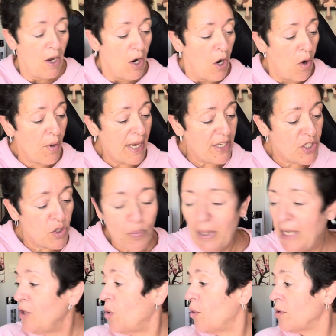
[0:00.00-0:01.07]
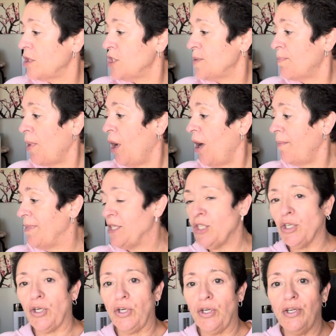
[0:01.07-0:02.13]
Okay, sweet orange
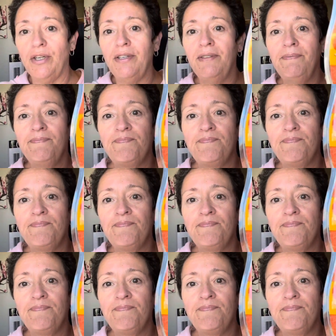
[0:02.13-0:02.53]
pomander